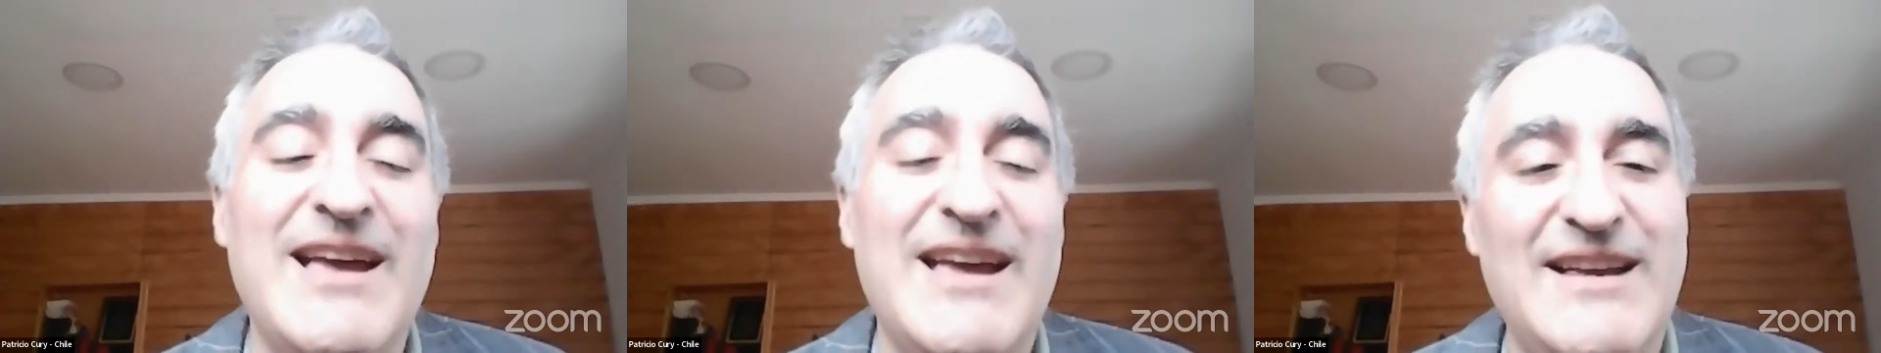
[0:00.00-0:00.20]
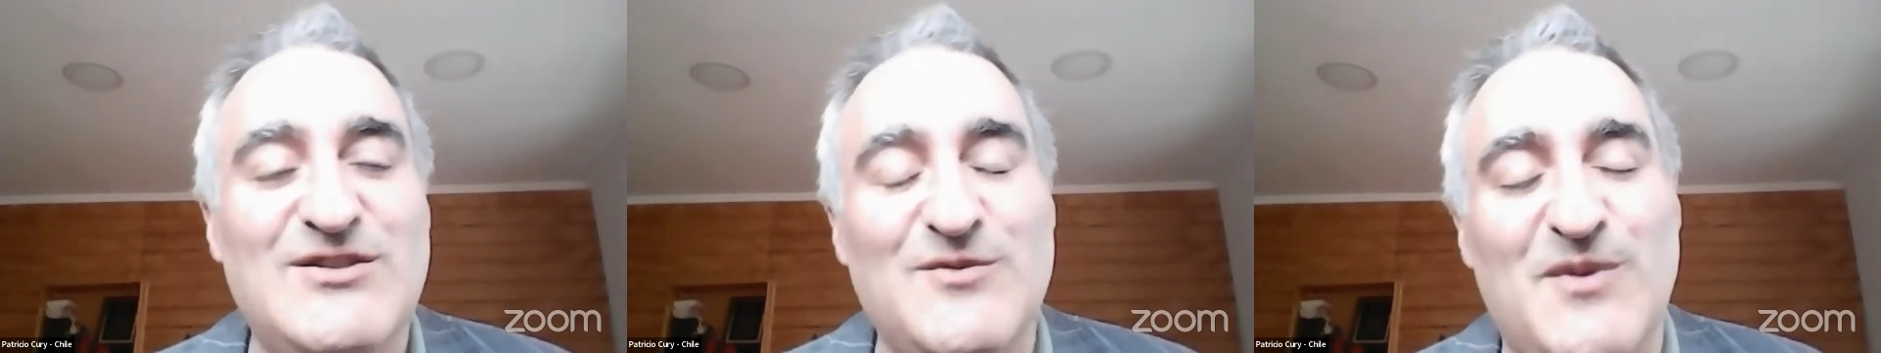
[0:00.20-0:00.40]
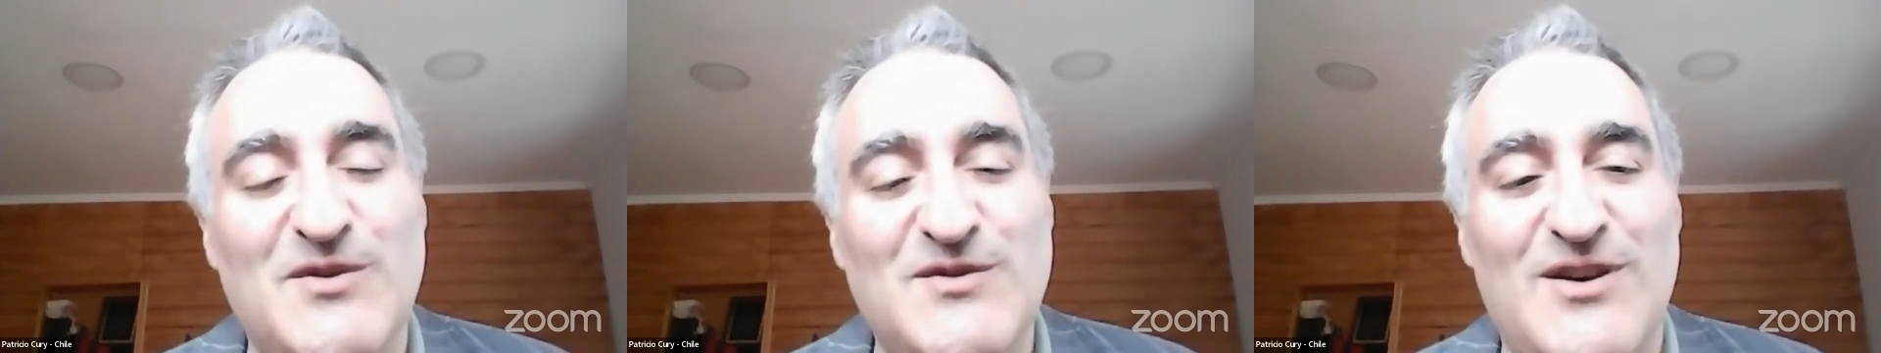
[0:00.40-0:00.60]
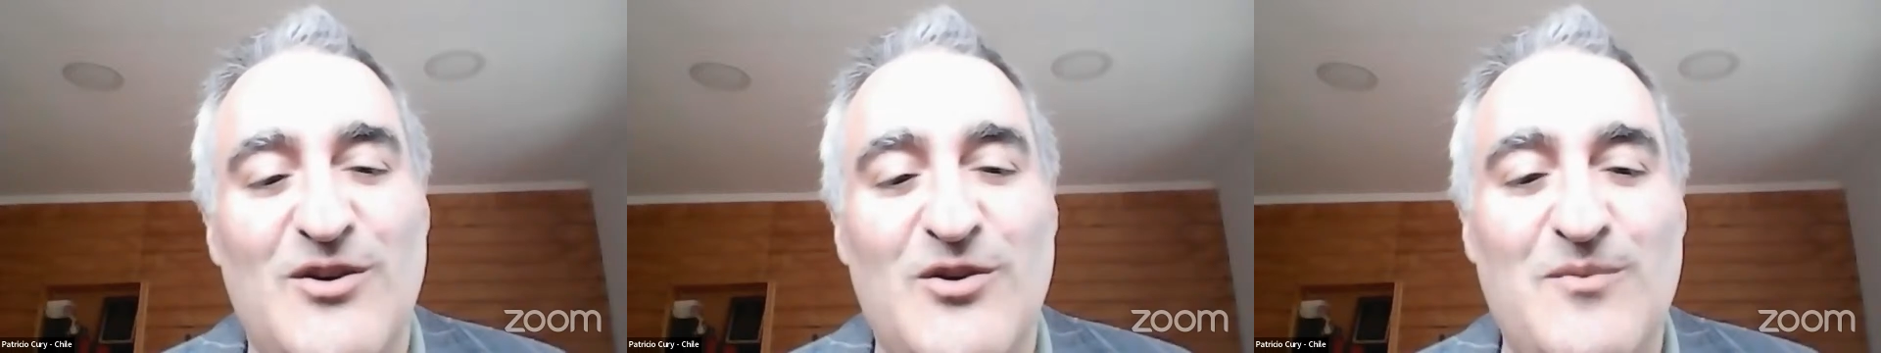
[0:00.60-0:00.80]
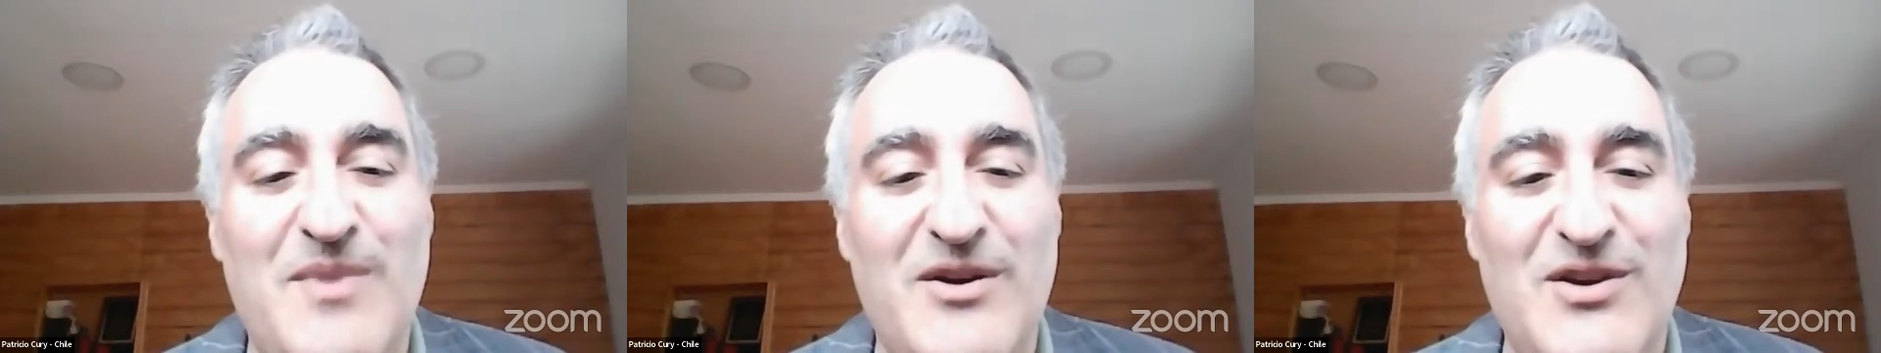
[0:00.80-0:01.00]
it's supposed
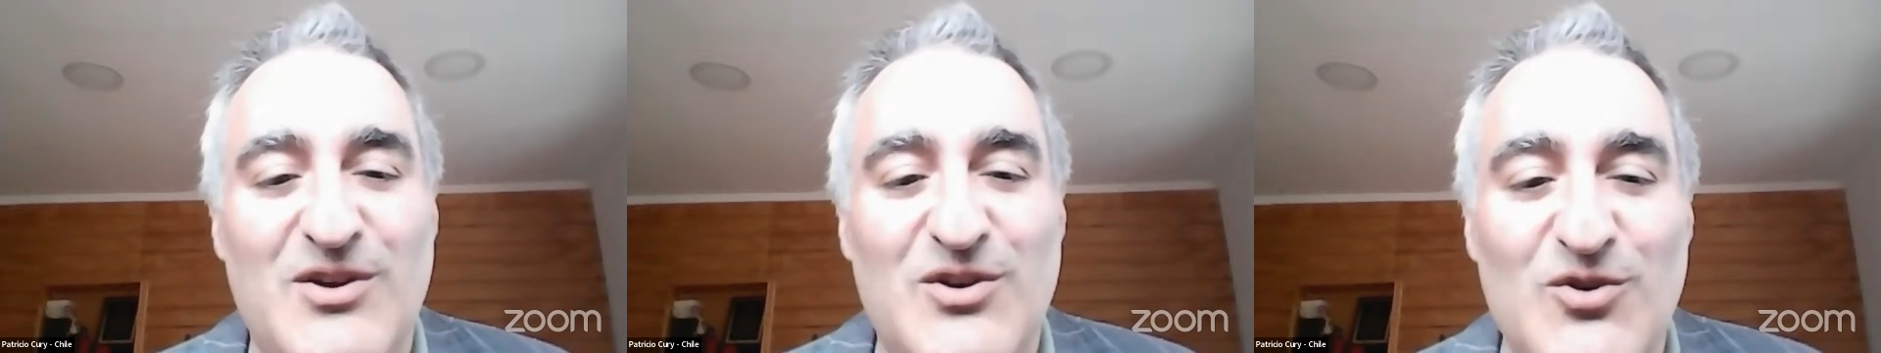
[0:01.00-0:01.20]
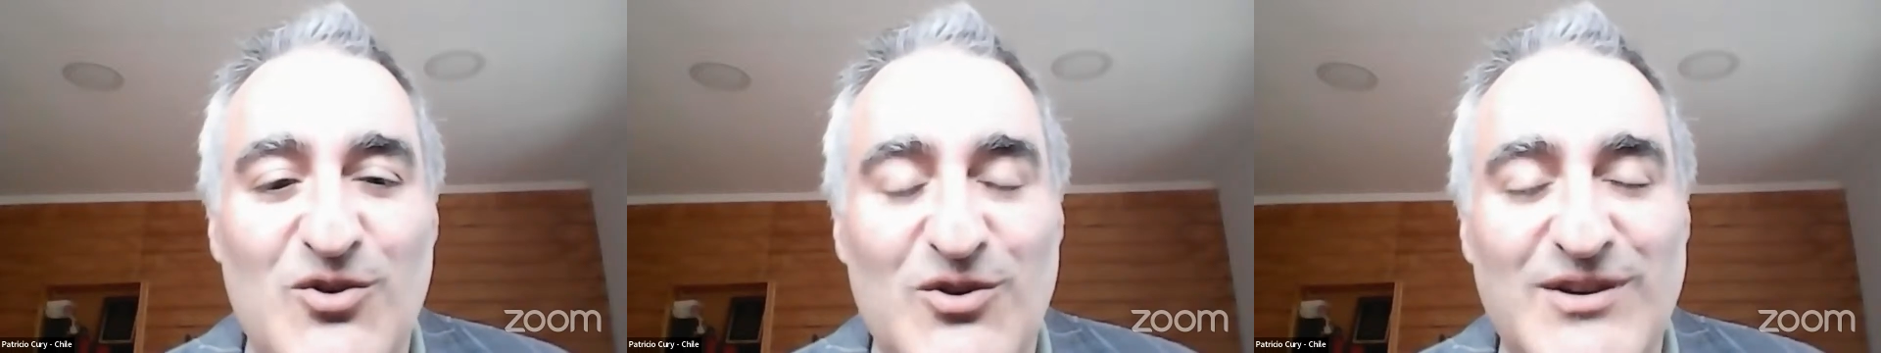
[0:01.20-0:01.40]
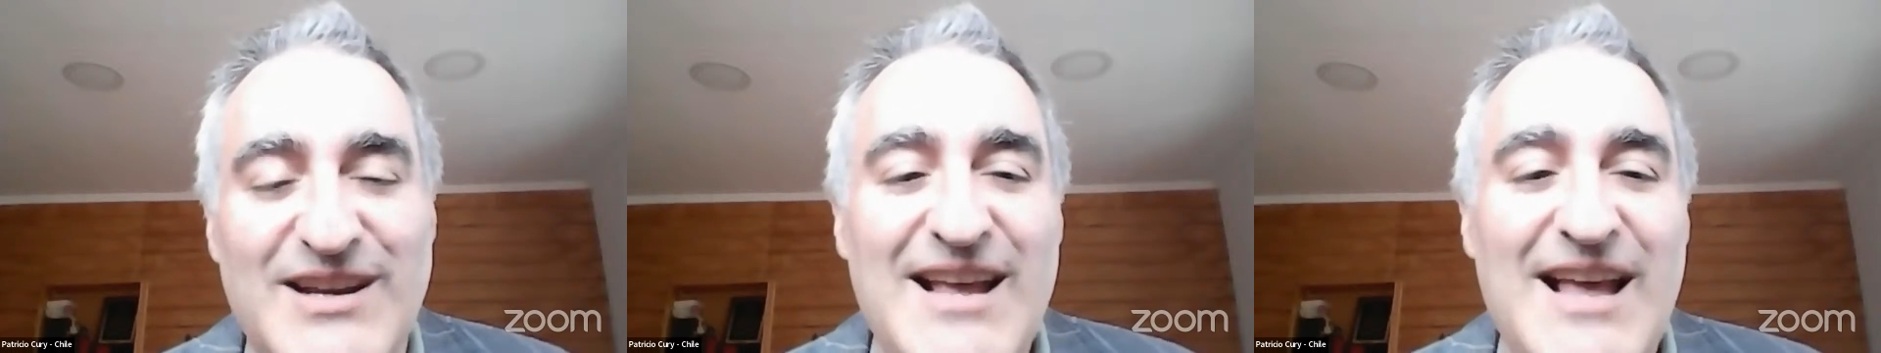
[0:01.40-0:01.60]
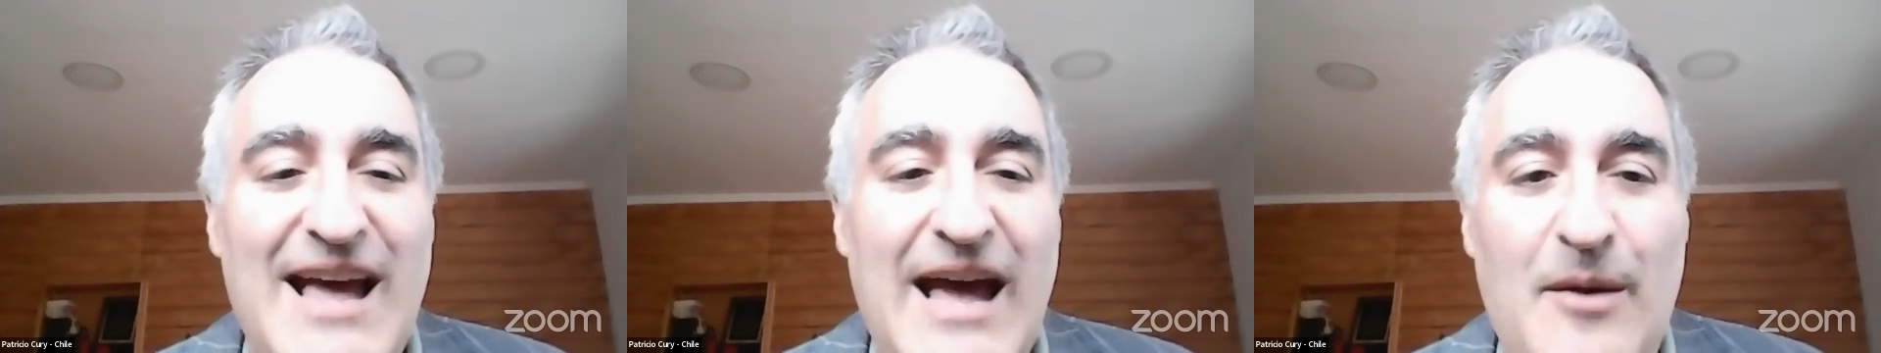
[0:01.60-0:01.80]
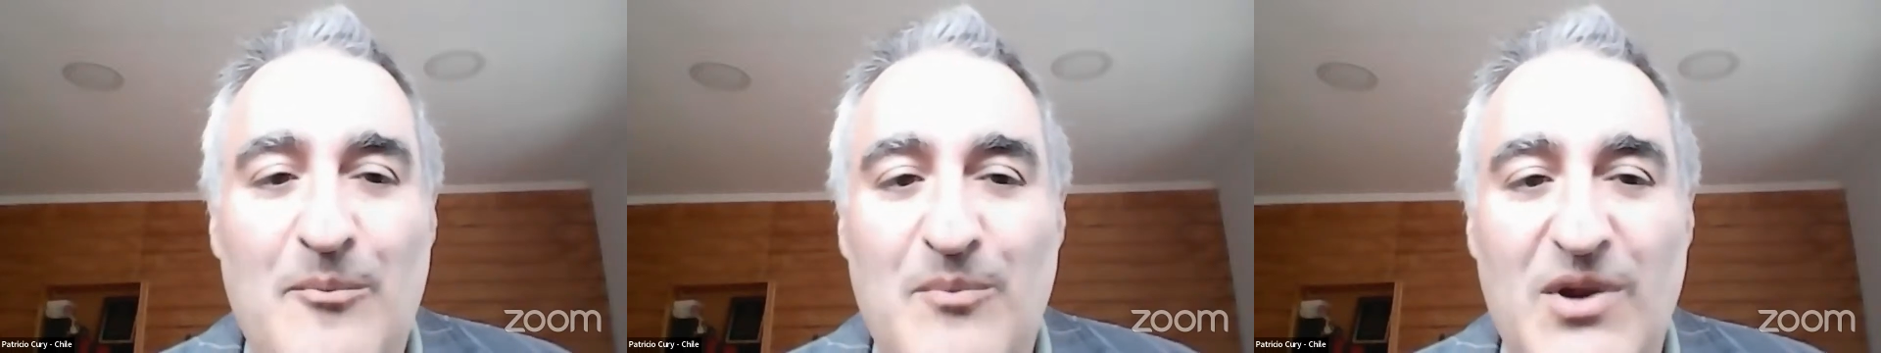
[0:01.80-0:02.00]
I'm very good,
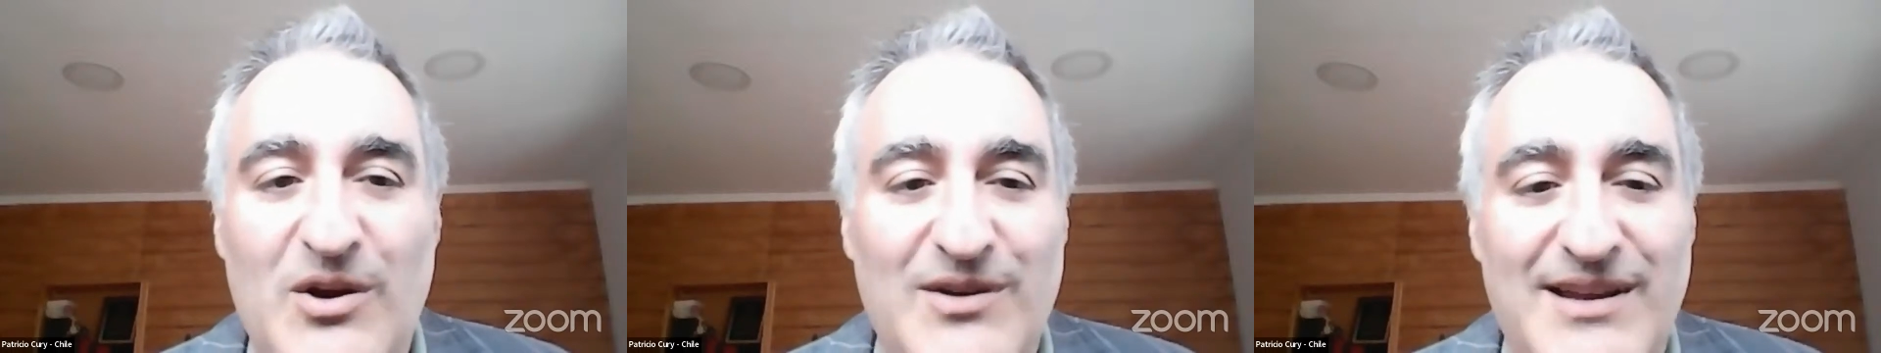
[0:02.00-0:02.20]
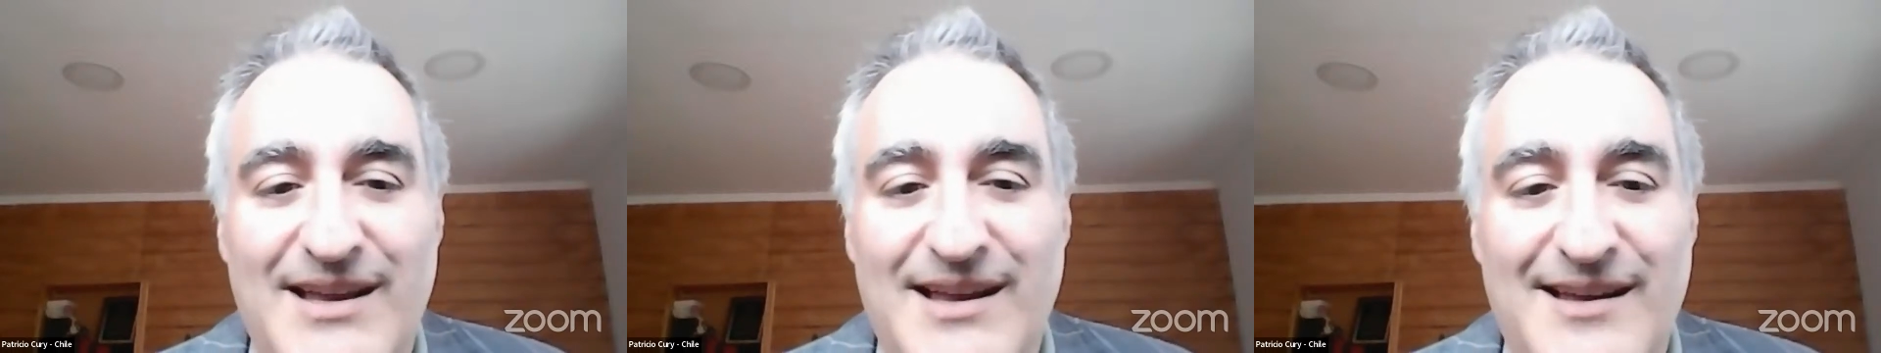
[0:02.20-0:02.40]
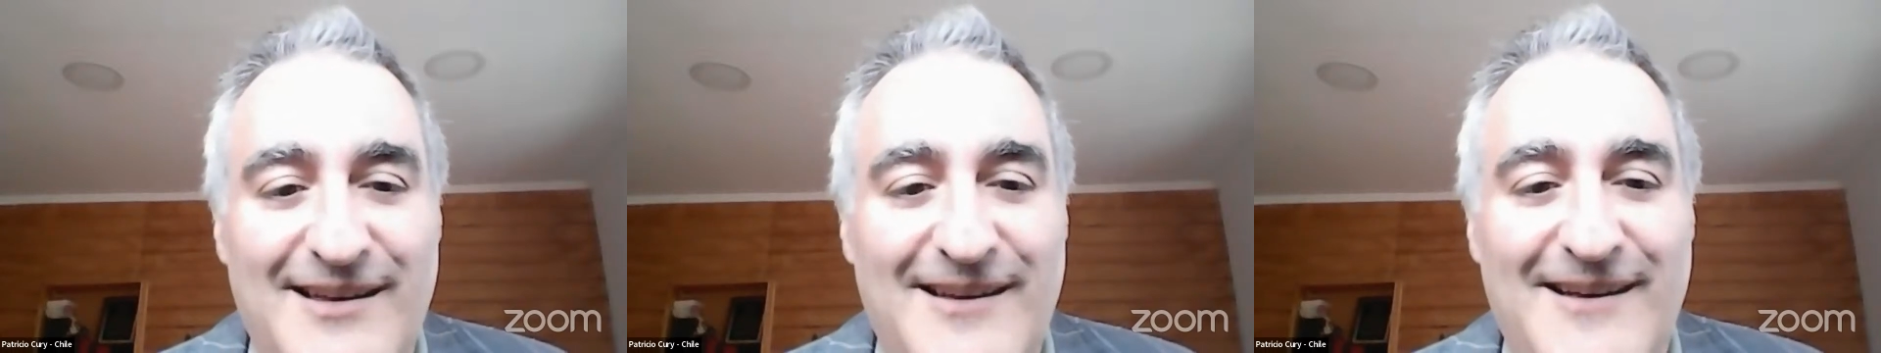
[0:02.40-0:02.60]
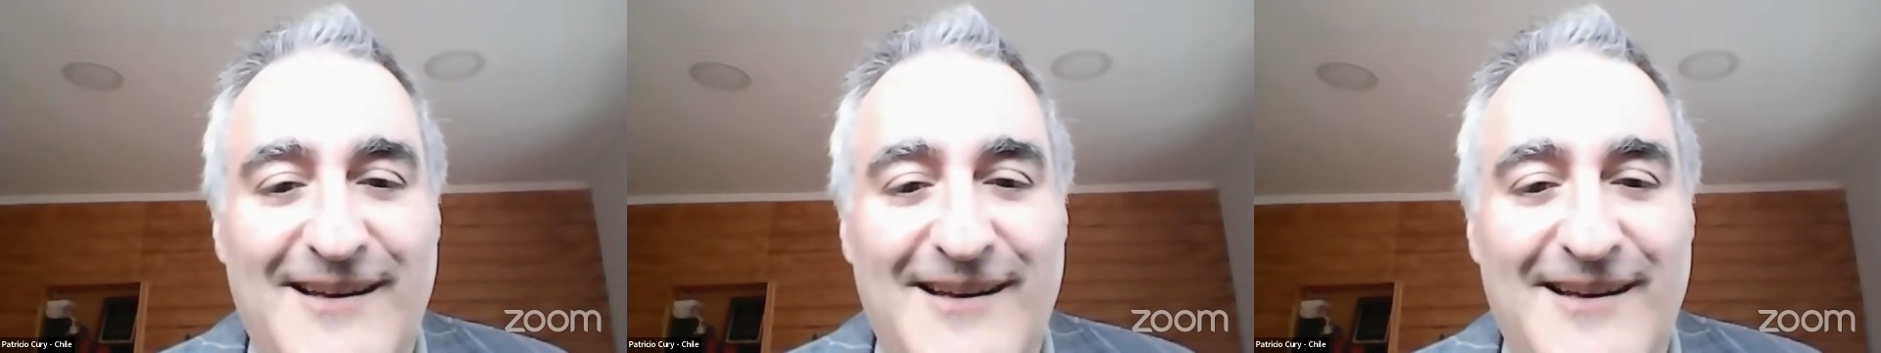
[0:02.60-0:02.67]
I'm very